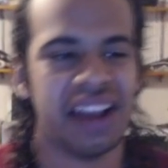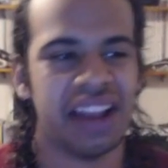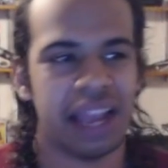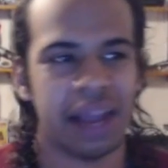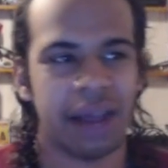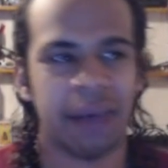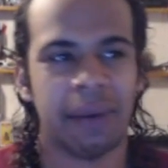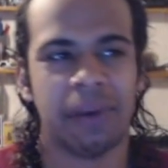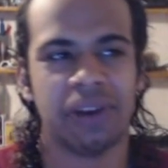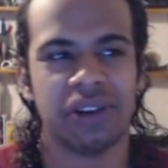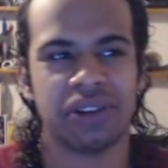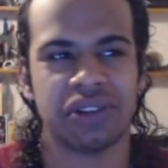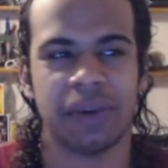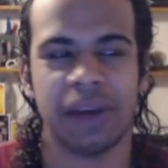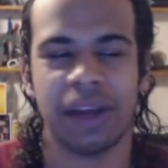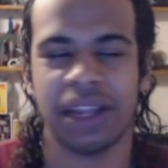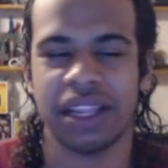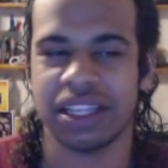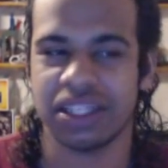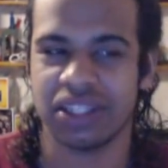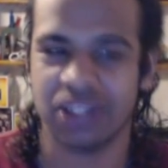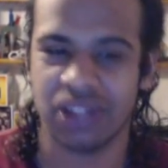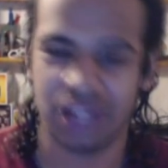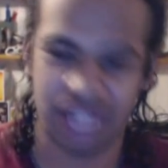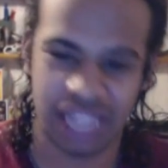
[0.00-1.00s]
And also, while
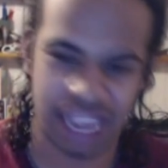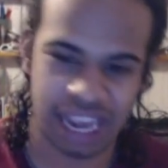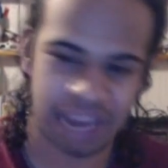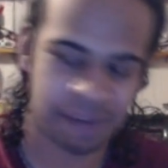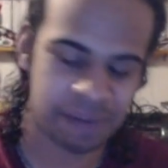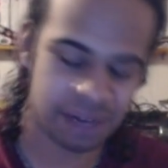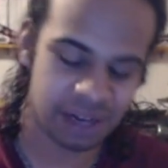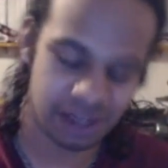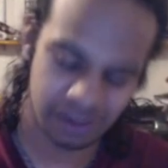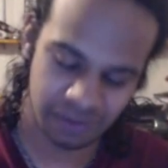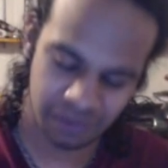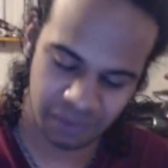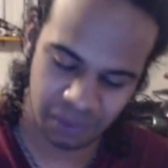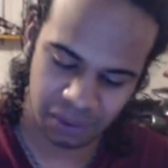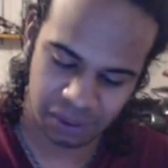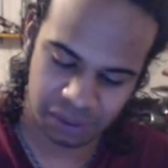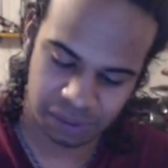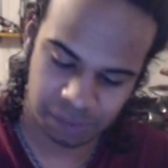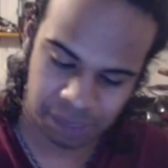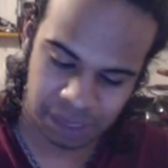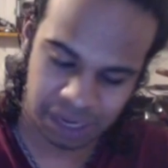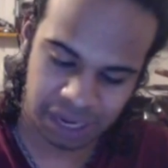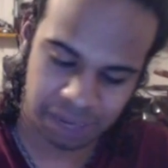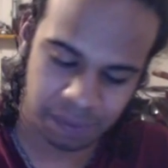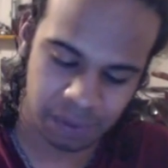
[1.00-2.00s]
this is all happening, of course,
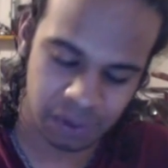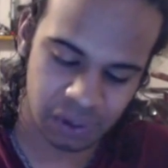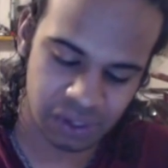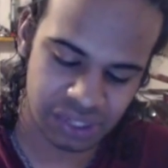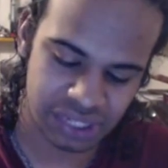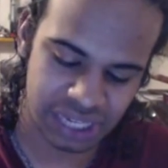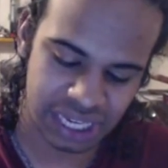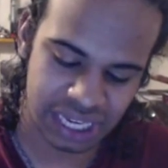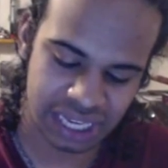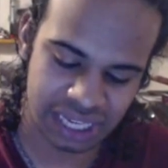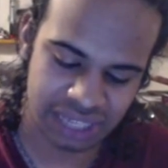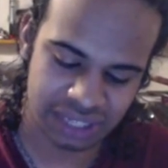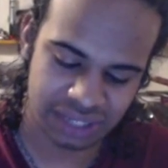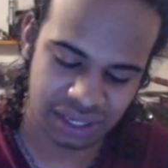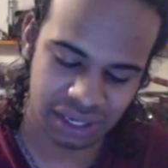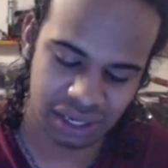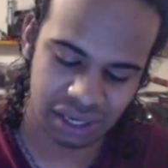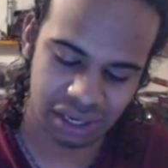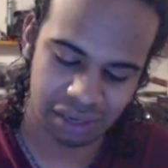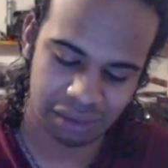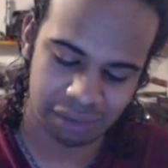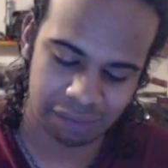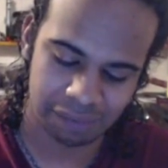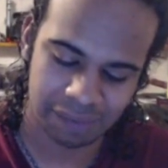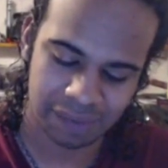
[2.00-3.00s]
Peepers
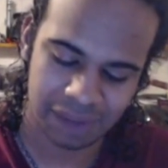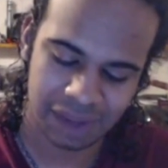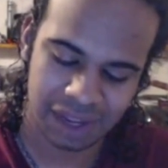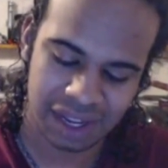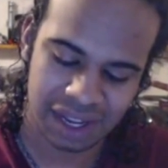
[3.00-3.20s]
and